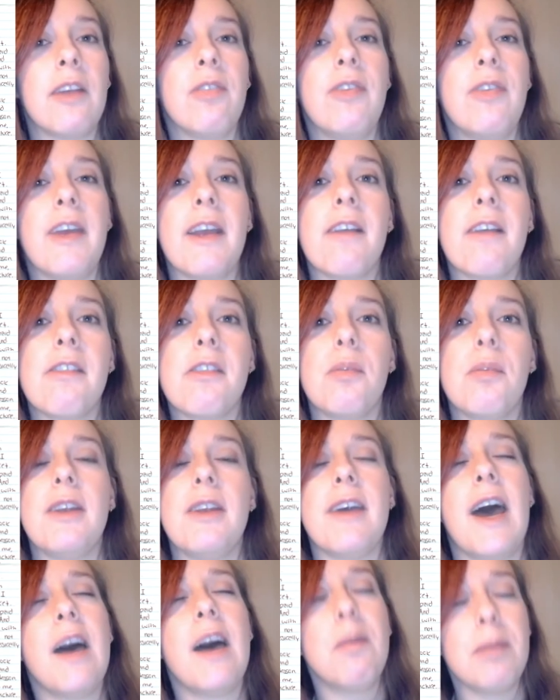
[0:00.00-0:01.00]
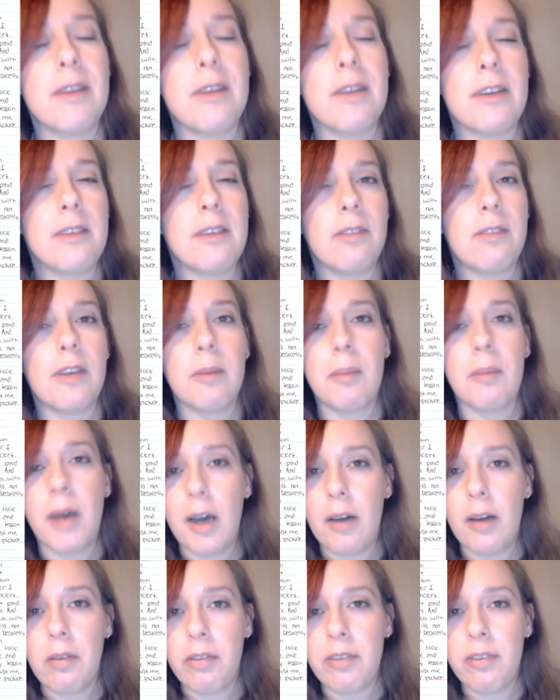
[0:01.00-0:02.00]
things would happen to them
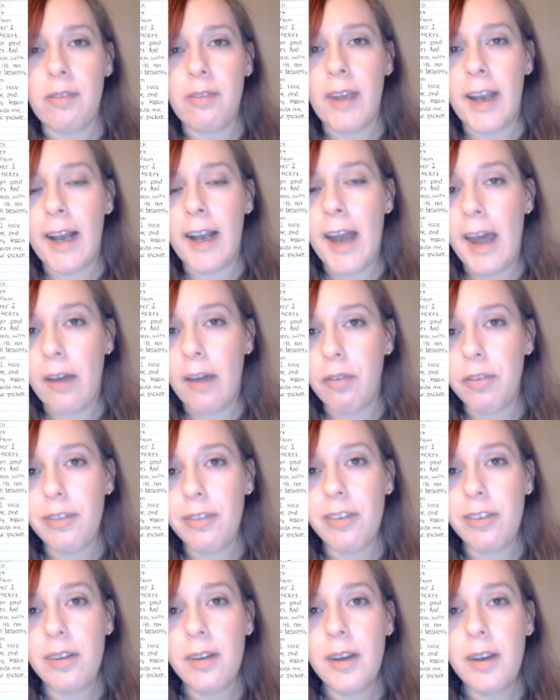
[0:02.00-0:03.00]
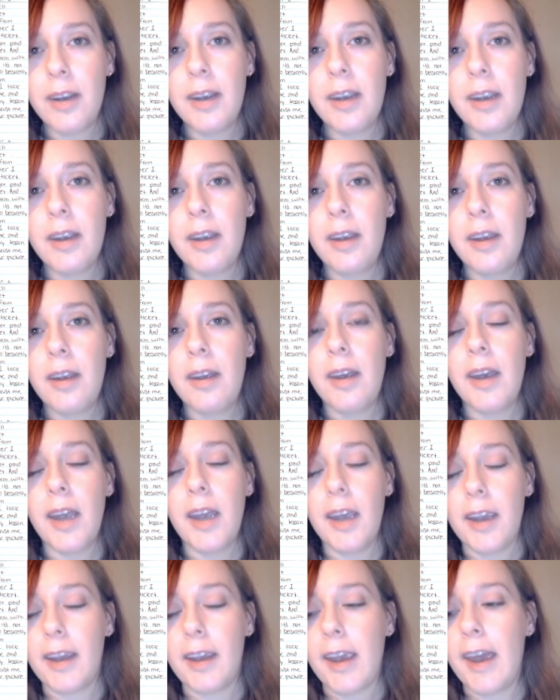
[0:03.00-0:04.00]
after they left.
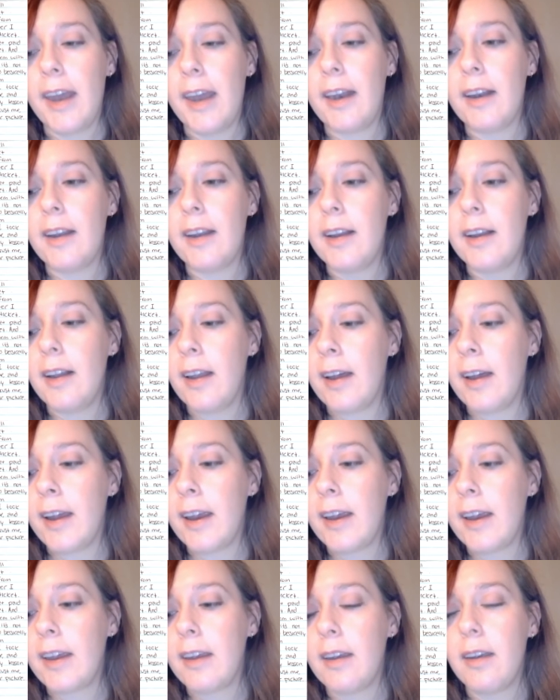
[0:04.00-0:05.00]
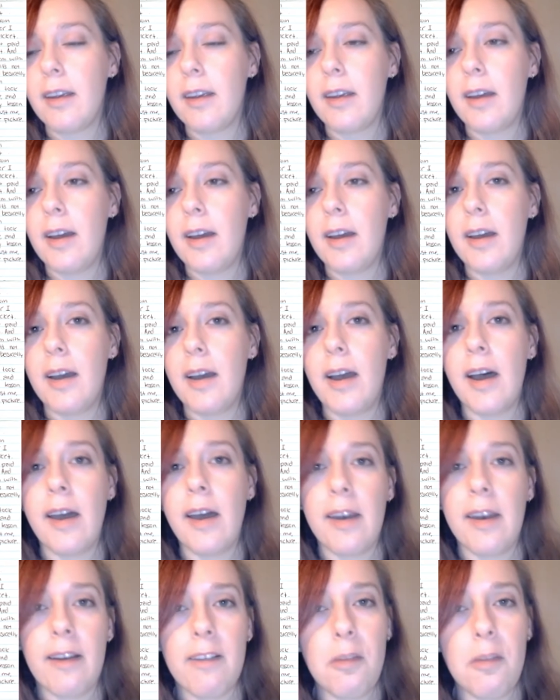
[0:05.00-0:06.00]
Again, like
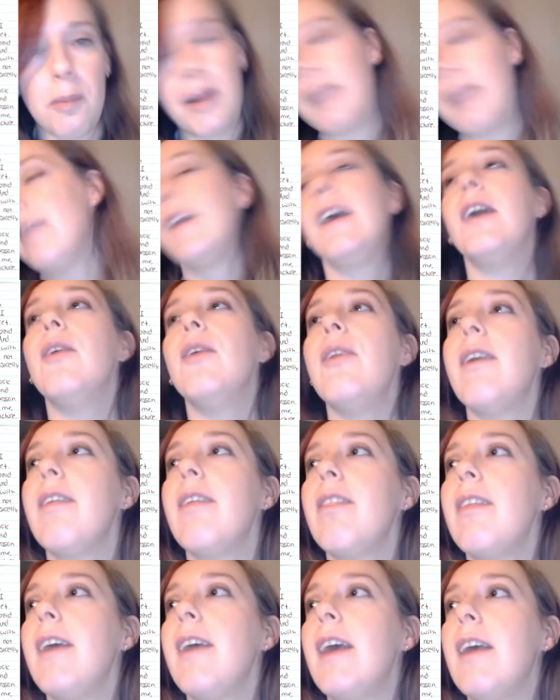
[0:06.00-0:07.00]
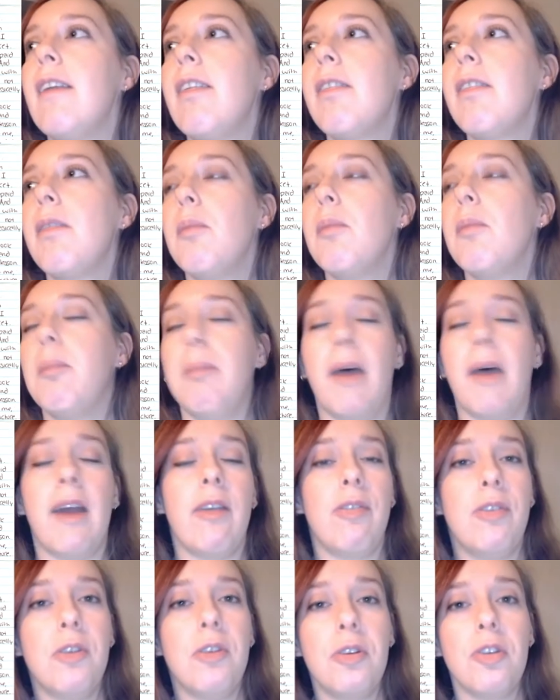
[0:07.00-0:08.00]
unexplained illnesses,
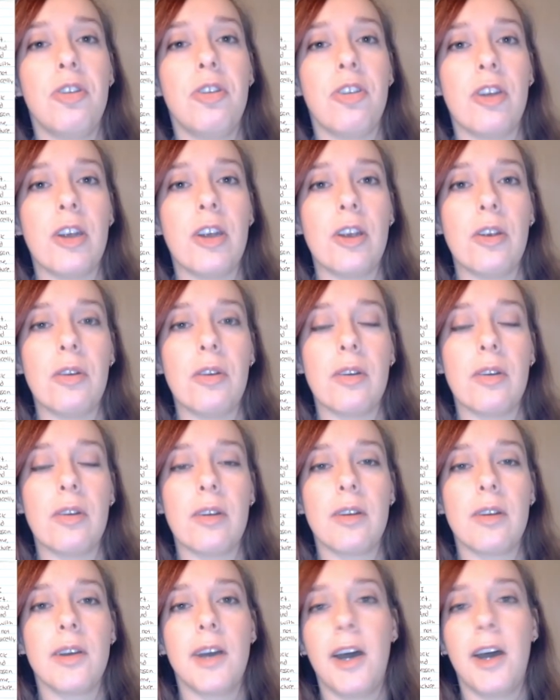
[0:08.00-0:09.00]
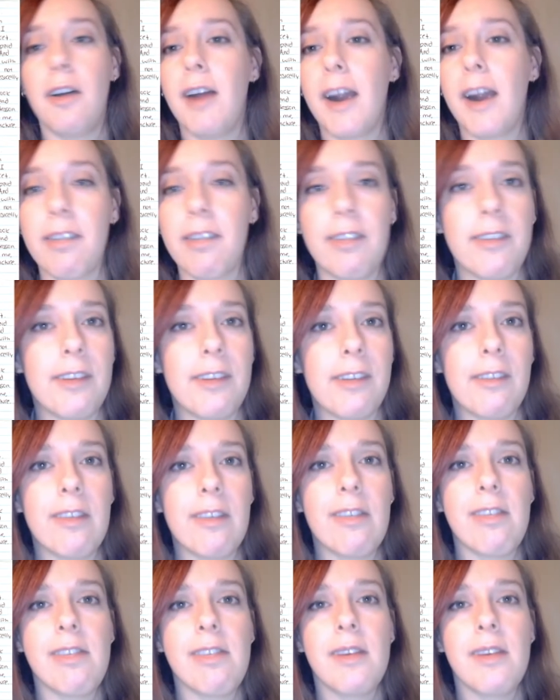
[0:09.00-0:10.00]
bad fortune, car
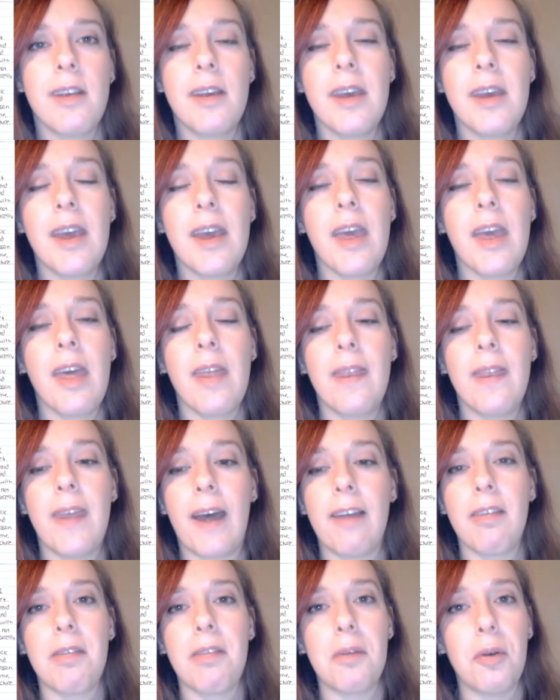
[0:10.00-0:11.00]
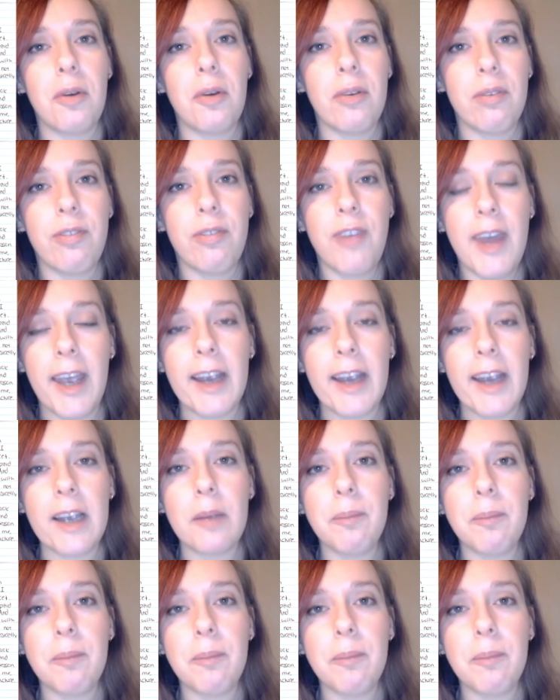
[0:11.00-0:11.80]
accidents, that sort of thing.